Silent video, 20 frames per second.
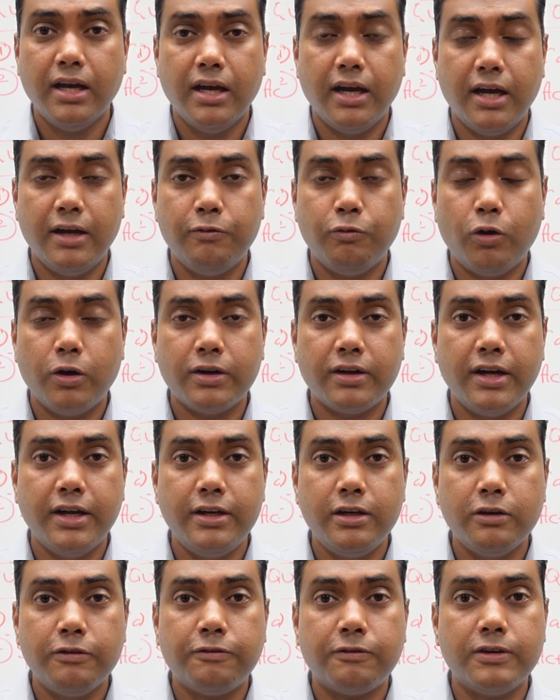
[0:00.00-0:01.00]
and what
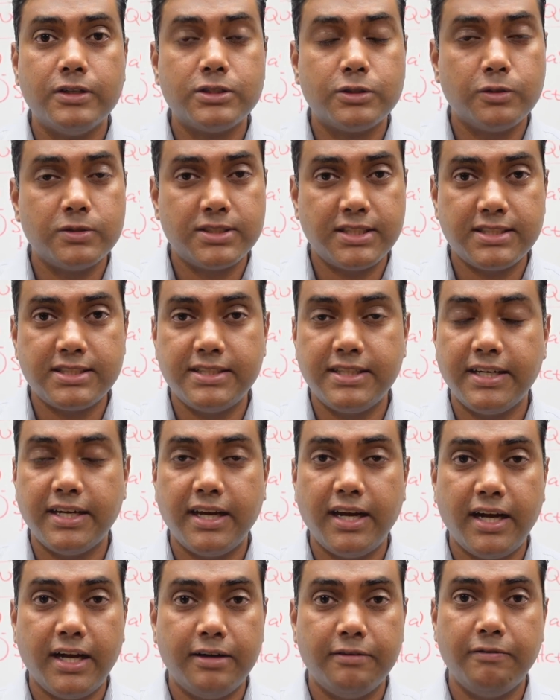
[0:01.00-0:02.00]
kind of resources they
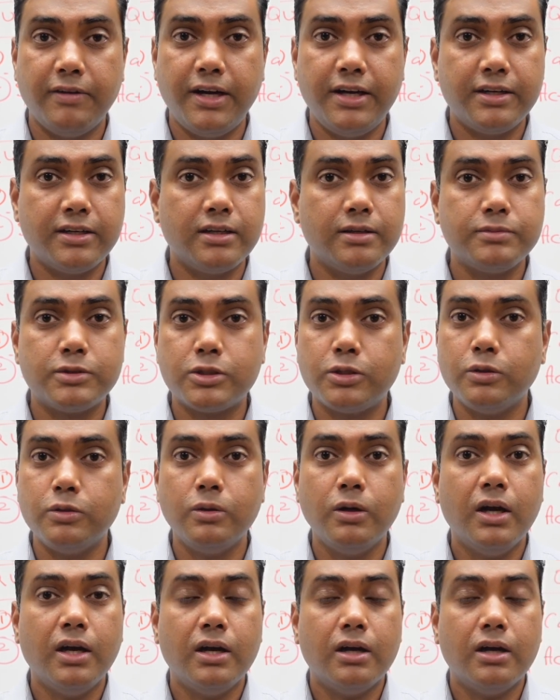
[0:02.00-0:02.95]
had when it comes to